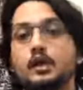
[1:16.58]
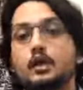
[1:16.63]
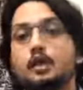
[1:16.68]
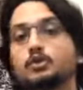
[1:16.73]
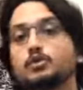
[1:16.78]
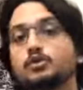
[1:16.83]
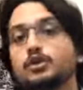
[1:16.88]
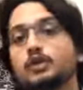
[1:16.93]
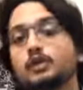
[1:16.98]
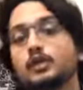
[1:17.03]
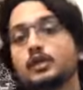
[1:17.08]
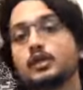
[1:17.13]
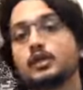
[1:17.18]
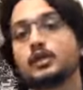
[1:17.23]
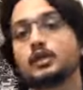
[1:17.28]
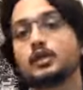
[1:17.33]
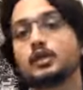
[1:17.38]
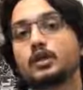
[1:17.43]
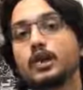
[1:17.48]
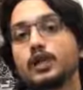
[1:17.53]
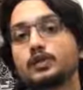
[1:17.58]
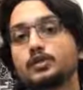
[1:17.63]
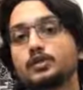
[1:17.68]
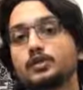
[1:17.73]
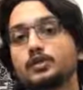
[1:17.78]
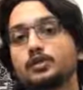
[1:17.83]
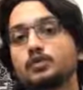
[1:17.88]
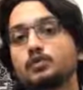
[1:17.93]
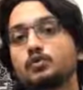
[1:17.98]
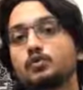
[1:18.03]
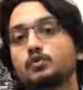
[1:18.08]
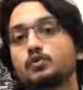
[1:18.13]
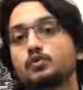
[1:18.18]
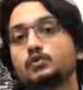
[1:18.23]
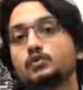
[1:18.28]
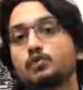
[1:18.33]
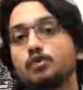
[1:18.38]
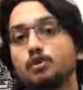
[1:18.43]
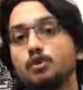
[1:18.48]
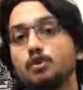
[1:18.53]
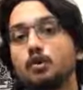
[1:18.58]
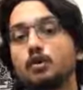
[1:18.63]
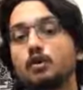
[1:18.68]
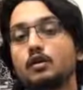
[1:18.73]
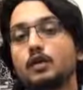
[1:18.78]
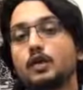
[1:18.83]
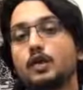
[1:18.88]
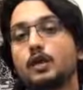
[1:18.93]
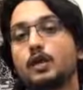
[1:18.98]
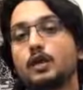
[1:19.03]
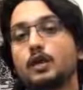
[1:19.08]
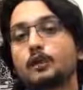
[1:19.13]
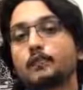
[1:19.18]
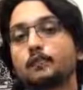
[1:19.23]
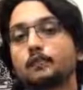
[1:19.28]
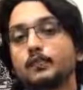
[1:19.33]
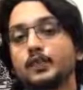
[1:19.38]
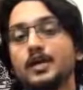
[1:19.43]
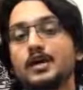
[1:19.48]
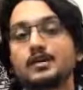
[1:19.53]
Now, generally, the graduation schools would call um,